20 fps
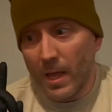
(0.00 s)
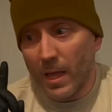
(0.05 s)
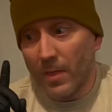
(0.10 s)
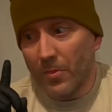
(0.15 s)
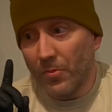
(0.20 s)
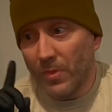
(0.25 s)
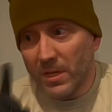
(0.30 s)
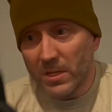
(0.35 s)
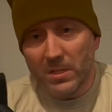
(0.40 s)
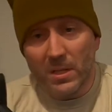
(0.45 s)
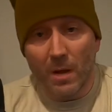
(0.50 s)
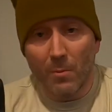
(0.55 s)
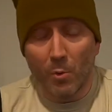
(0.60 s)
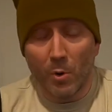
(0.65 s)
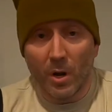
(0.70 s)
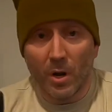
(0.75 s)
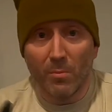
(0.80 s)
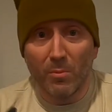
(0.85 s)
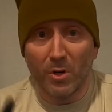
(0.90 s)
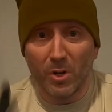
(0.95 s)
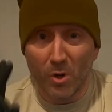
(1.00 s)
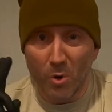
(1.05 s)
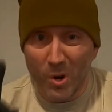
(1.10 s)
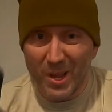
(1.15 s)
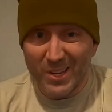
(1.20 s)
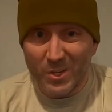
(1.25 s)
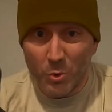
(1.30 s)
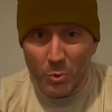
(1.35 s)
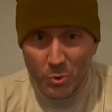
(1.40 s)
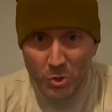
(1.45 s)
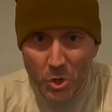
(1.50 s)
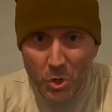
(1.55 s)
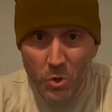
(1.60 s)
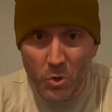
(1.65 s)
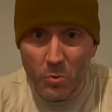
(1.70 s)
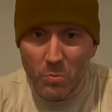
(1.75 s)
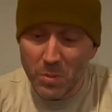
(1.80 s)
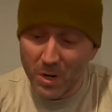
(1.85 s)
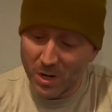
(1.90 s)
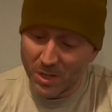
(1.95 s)
This time around, I'm going to go ahead and do
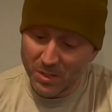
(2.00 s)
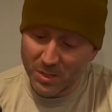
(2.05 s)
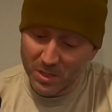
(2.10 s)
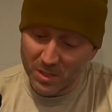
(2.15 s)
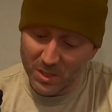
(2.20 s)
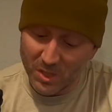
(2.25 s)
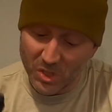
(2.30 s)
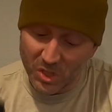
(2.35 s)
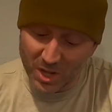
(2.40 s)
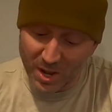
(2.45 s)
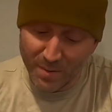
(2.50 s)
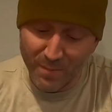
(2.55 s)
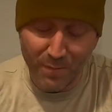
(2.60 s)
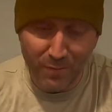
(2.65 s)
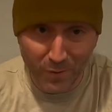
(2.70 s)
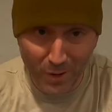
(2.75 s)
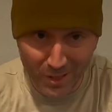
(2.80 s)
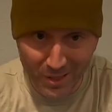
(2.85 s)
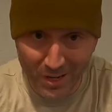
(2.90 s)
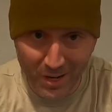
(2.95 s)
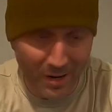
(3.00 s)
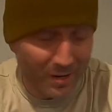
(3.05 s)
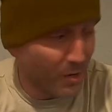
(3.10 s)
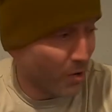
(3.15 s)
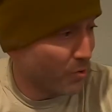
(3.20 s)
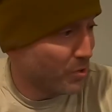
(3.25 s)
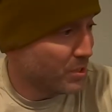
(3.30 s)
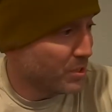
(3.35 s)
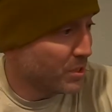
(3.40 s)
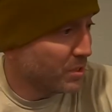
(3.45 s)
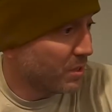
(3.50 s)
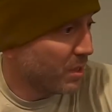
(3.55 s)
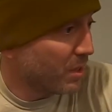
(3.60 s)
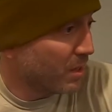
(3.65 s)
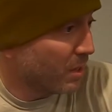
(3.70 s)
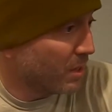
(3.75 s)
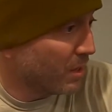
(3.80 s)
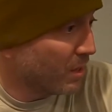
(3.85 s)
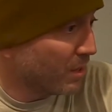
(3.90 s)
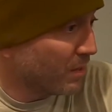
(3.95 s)
two, because the same friend that I know,
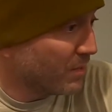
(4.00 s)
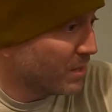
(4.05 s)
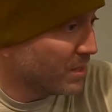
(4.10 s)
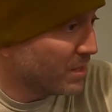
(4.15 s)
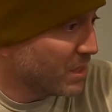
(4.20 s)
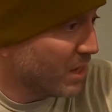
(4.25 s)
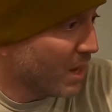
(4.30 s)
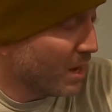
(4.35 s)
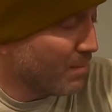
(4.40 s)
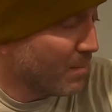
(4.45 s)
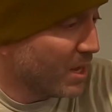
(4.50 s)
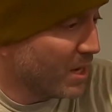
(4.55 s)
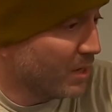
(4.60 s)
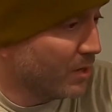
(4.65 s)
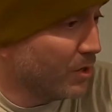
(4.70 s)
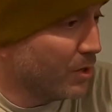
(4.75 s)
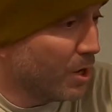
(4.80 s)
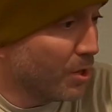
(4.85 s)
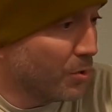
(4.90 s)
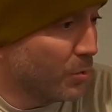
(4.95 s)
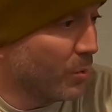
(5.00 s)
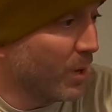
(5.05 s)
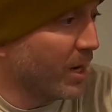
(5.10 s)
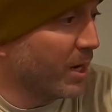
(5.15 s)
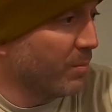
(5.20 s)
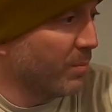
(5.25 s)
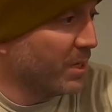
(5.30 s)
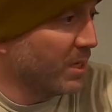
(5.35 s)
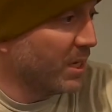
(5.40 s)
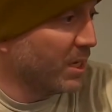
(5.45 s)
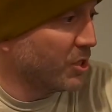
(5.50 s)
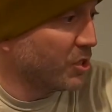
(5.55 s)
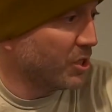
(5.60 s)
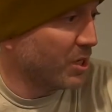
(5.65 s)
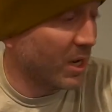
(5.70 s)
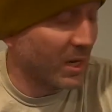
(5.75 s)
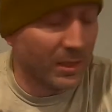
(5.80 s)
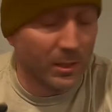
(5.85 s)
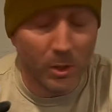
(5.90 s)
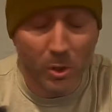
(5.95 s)
this guy made another recommendation.
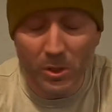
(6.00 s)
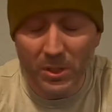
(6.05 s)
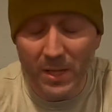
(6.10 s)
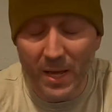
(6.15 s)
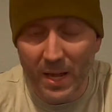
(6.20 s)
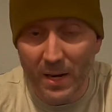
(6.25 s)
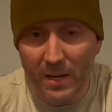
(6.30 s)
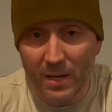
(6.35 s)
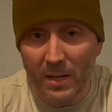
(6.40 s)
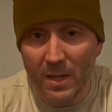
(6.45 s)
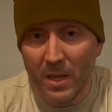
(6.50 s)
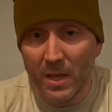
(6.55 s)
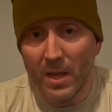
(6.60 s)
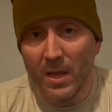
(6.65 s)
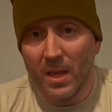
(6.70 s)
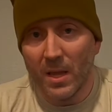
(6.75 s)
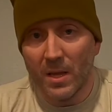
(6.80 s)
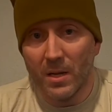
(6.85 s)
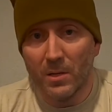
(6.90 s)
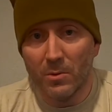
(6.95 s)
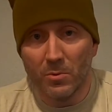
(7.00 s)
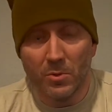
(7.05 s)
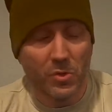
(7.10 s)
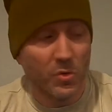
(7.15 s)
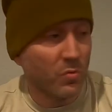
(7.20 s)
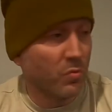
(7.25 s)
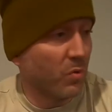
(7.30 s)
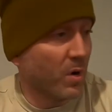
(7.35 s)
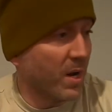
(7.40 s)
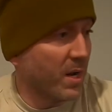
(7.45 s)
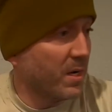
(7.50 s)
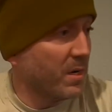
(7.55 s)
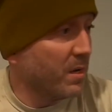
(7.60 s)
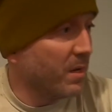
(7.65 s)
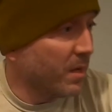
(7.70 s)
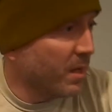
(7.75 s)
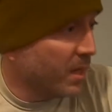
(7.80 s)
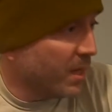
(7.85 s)
I looked at it, and it was great.